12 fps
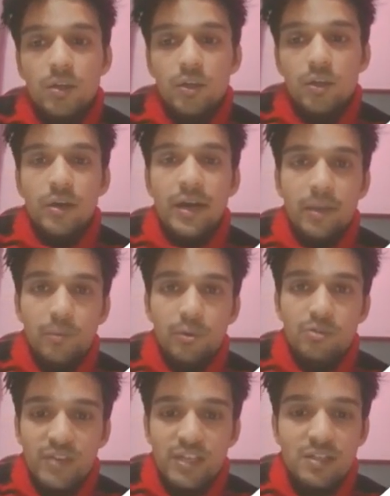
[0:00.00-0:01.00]
your
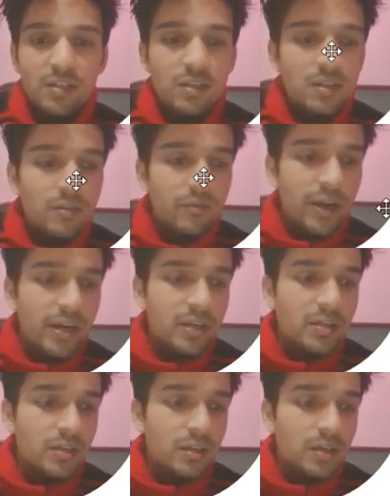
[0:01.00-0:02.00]
AWS region,
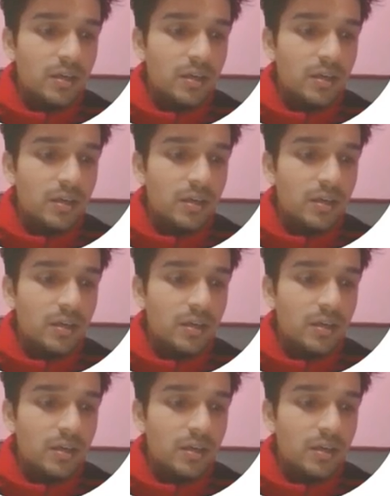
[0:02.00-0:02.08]
right?